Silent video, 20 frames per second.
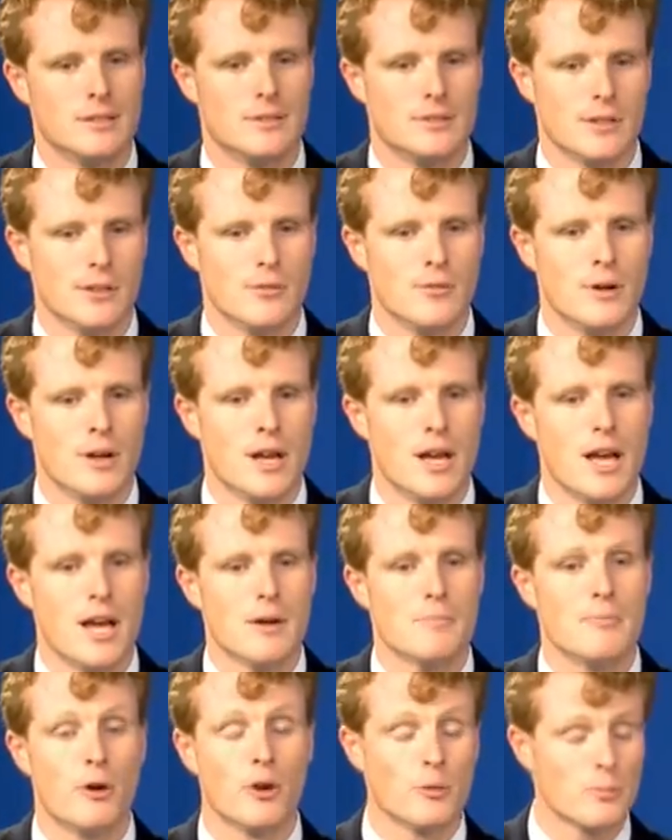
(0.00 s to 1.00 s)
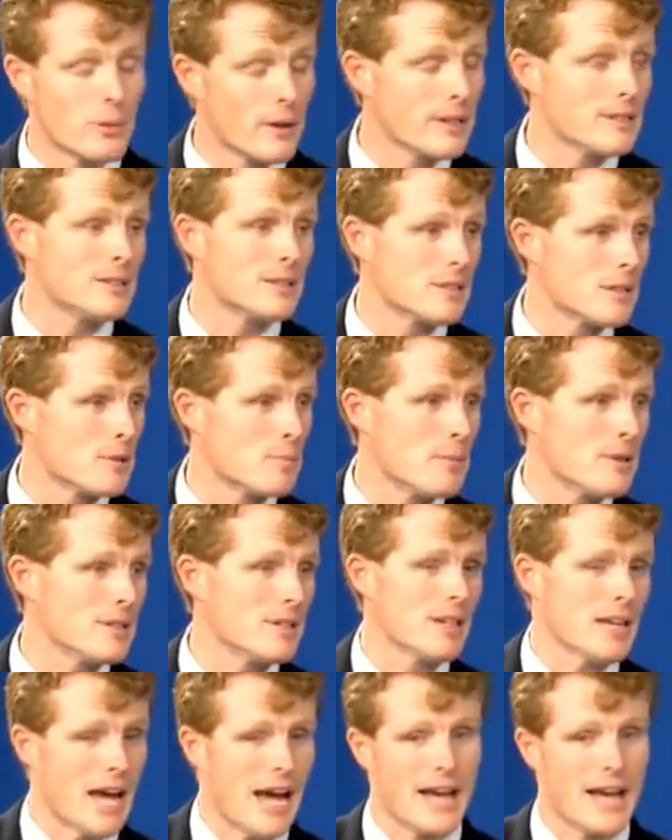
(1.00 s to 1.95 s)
So both places it's busy.